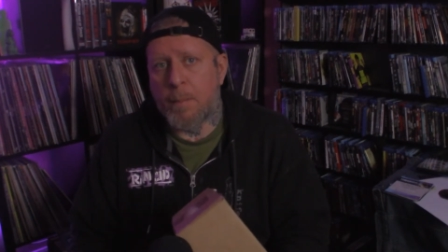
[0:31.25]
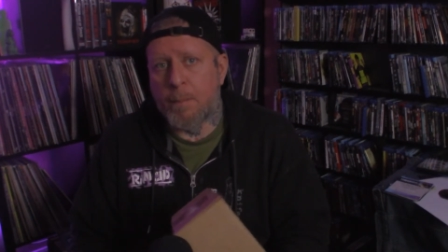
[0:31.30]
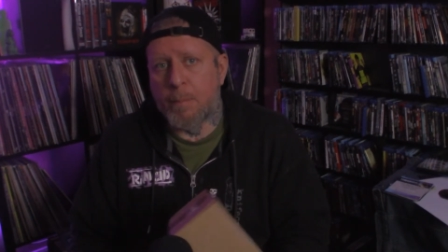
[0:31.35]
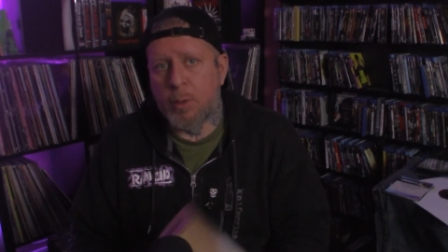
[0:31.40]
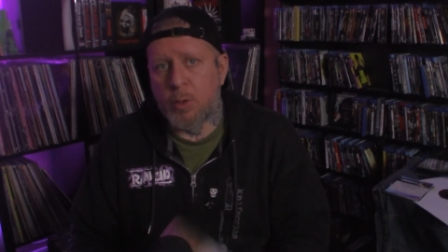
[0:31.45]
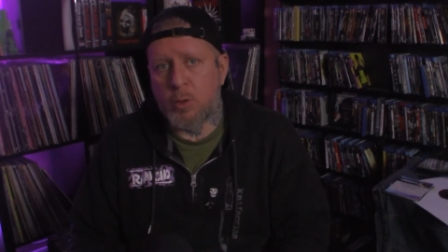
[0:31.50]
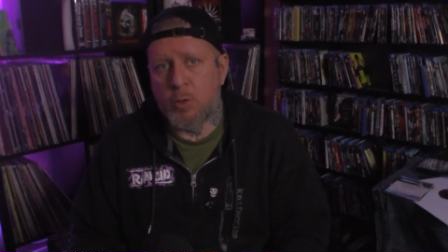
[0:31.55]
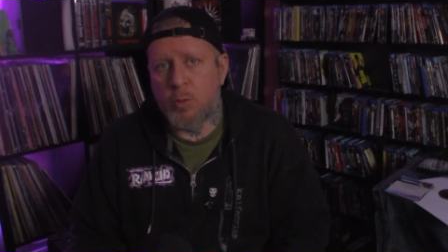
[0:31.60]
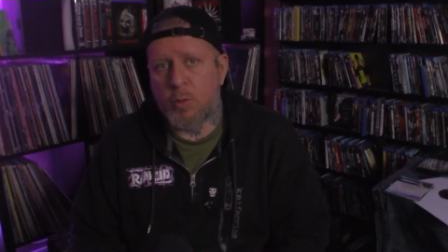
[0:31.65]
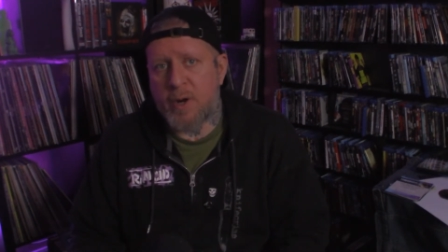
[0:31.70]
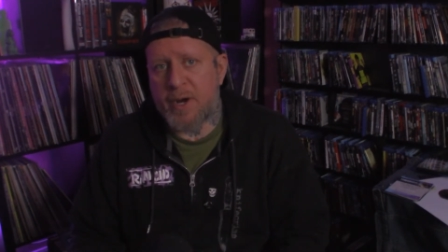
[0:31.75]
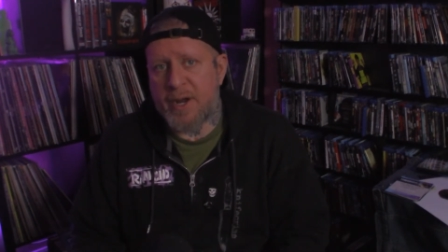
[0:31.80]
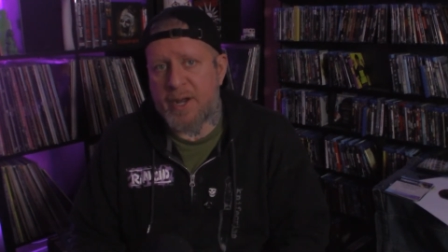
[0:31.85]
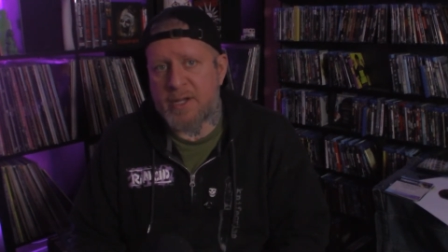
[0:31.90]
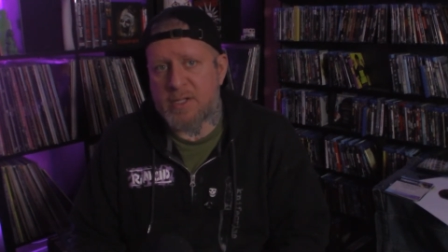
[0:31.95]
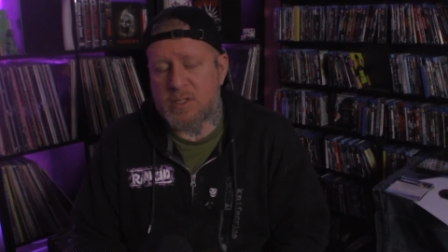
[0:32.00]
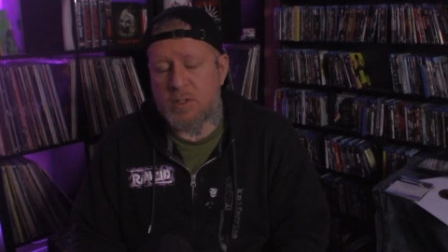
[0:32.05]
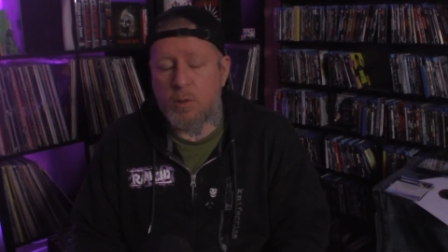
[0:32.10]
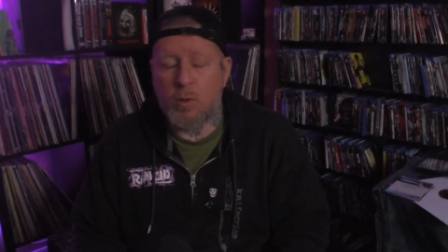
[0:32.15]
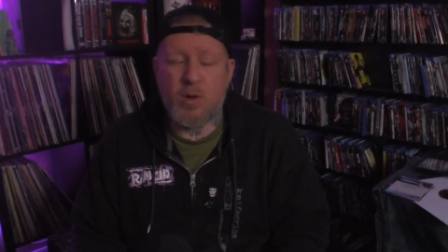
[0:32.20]

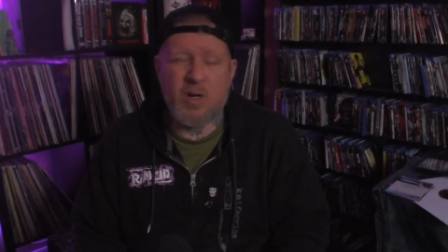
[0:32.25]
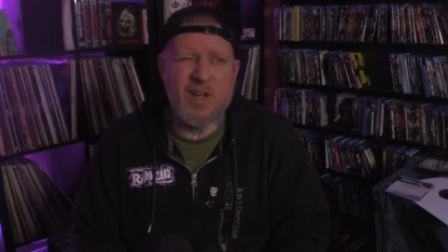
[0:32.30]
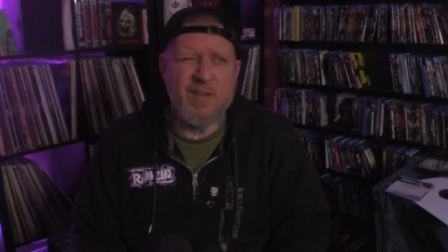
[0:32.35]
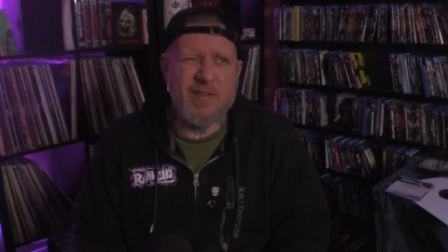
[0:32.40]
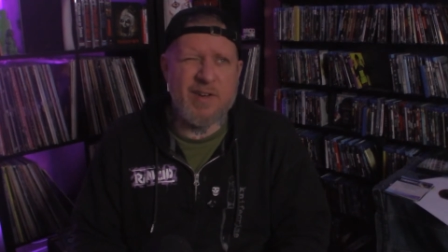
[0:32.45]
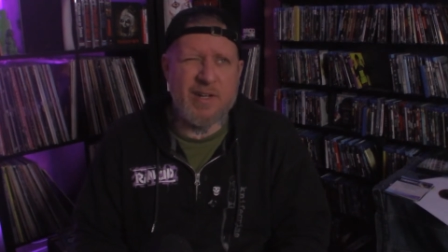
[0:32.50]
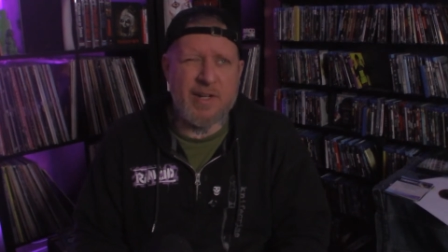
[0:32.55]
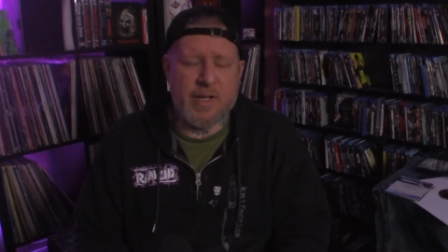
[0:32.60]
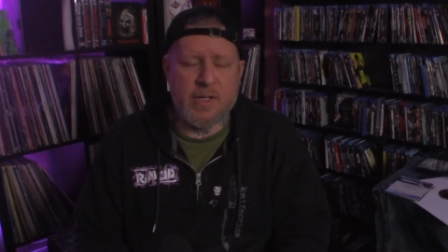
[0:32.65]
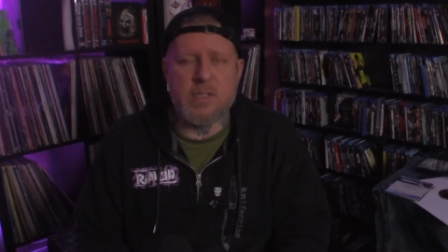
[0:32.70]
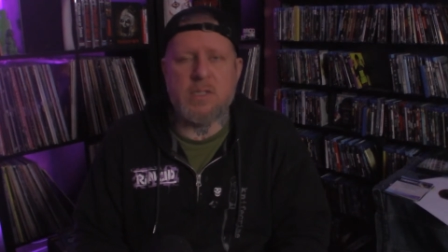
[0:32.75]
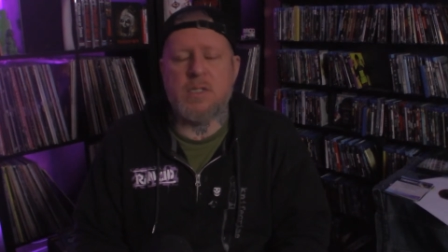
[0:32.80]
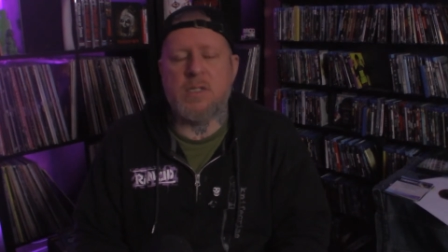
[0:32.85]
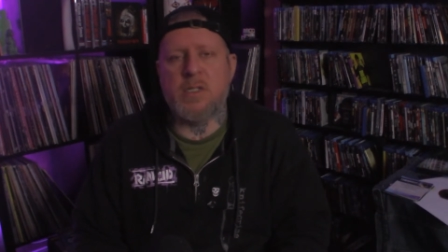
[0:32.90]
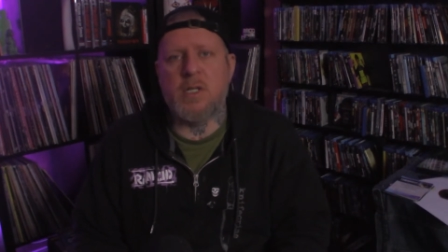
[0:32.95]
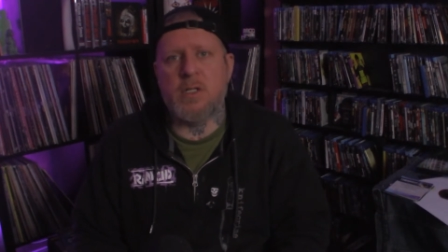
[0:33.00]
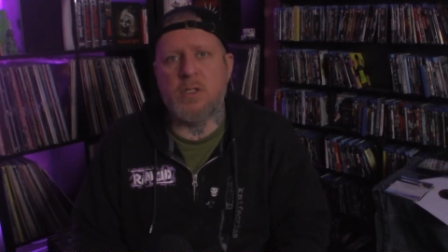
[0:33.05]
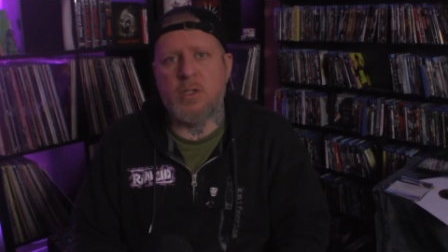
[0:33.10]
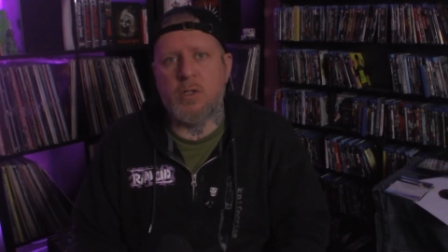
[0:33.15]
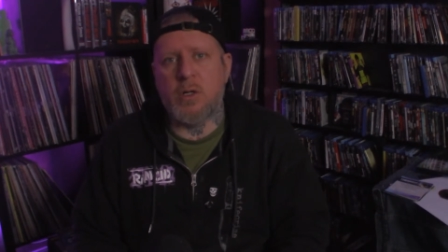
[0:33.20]
Blu-rays or DVDs
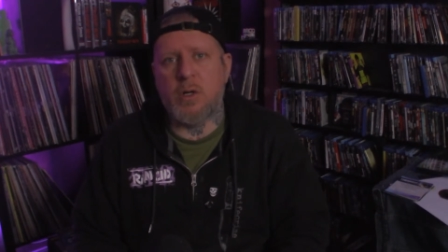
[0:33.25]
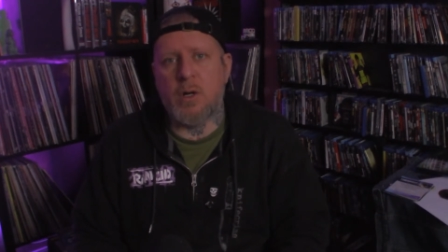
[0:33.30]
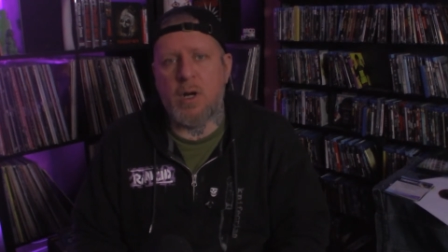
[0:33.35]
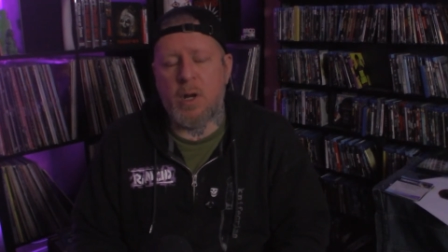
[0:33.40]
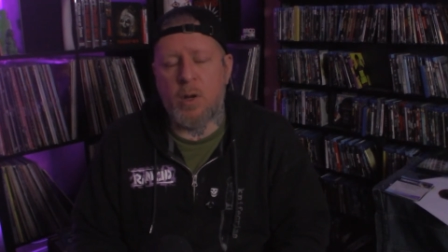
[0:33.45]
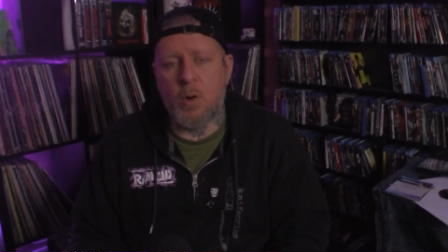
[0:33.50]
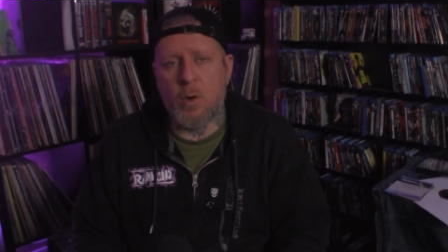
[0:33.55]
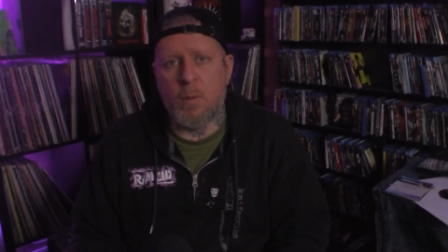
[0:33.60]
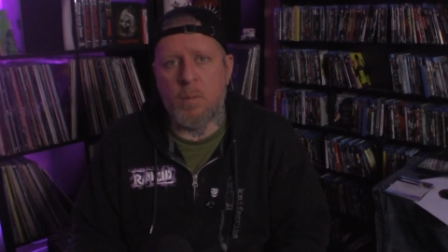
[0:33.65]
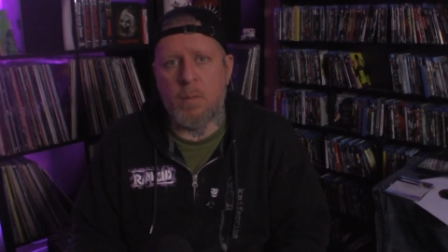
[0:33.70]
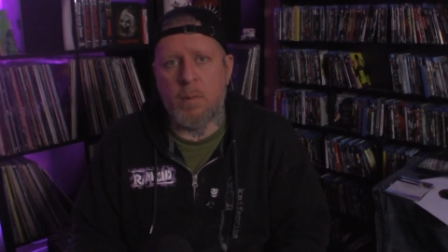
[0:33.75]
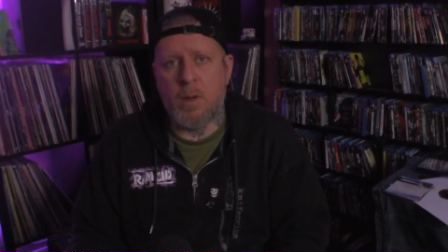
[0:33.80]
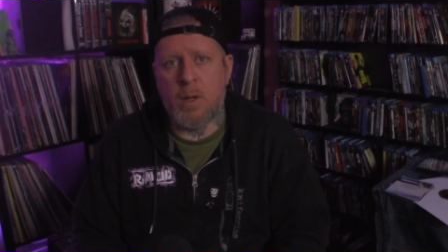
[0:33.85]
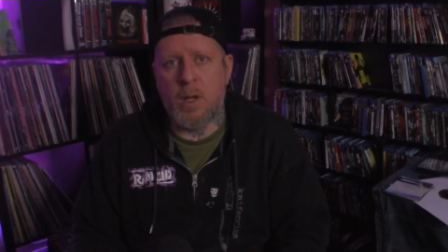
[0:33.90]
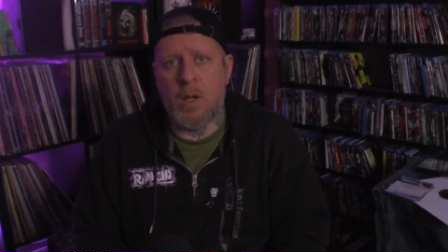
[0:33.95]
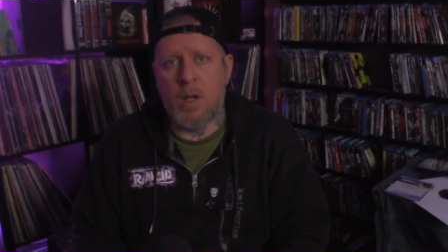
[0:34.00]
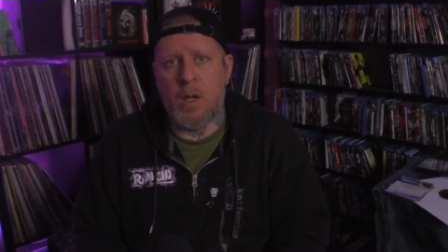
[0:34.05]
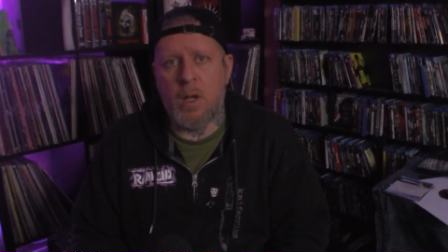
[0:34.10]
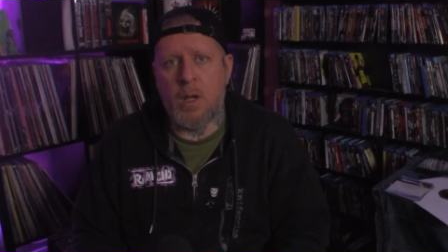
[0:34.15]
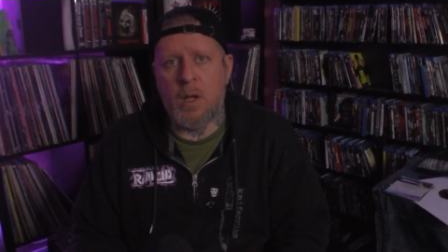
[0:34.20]
sent to your home
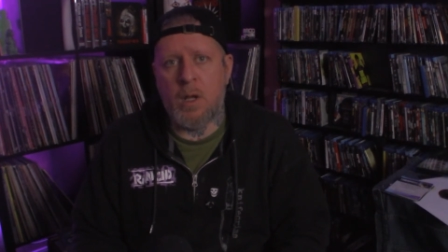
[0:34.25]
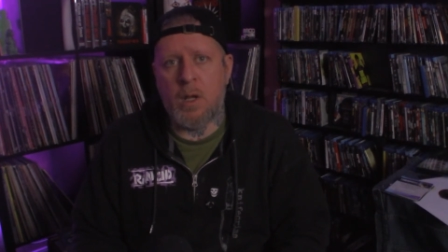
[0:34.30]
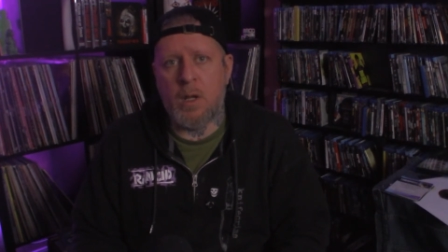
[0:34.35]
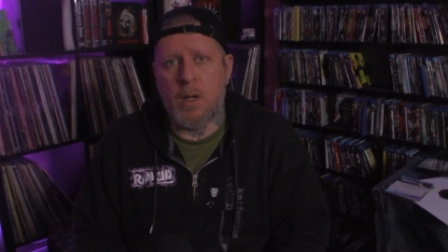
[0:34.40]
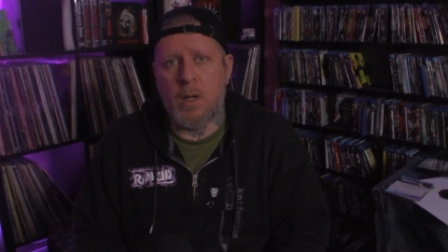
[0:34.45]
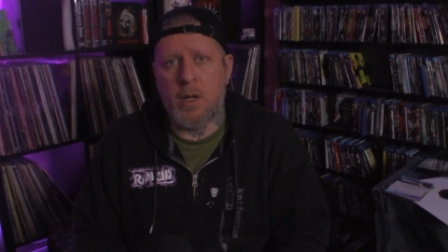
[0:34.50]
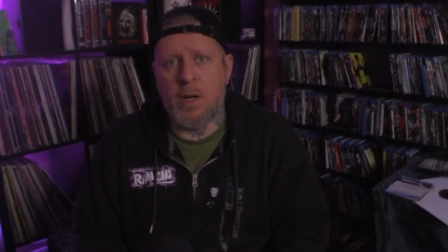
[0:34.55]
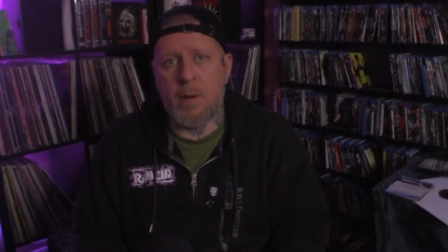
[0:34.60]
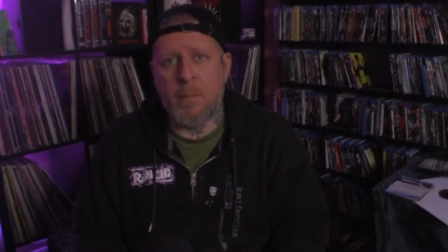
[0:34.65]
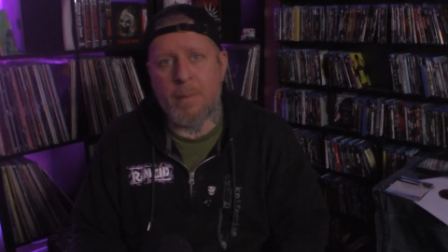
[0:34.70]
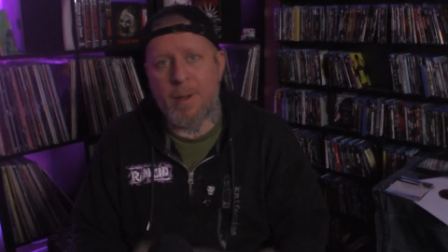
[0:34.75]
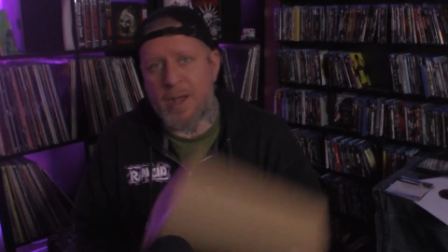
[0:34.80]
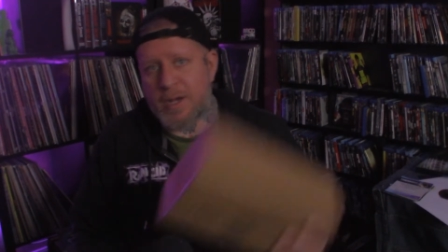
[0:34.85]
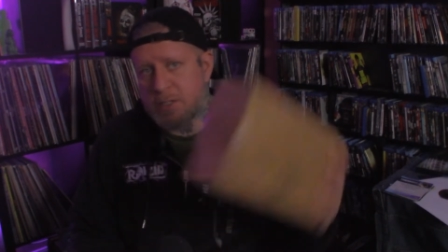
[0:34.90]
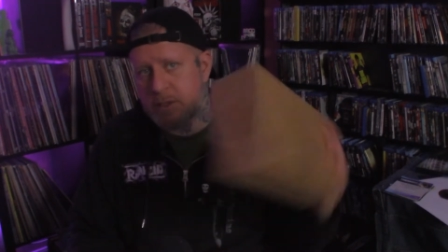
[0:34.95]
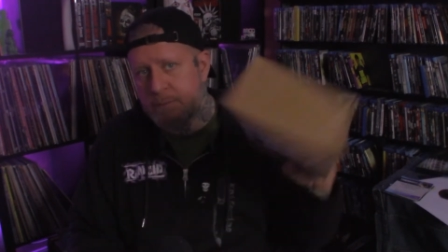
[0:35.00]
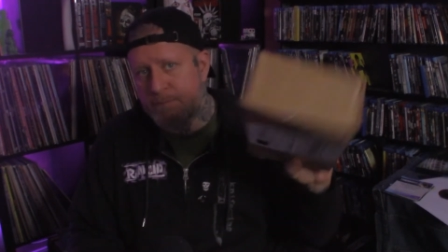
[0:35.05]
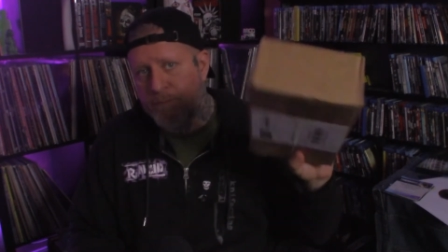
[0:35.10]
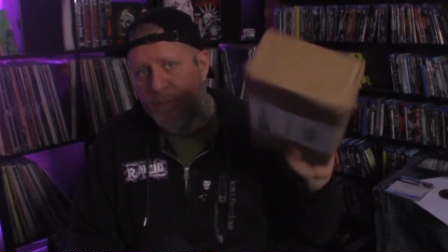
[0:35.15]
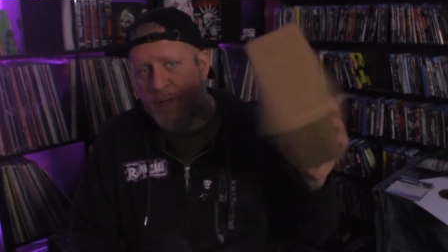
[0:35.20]
uh, in a
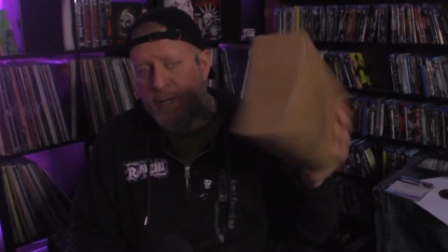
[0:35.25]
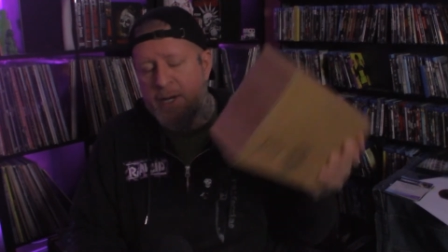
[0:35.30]
box.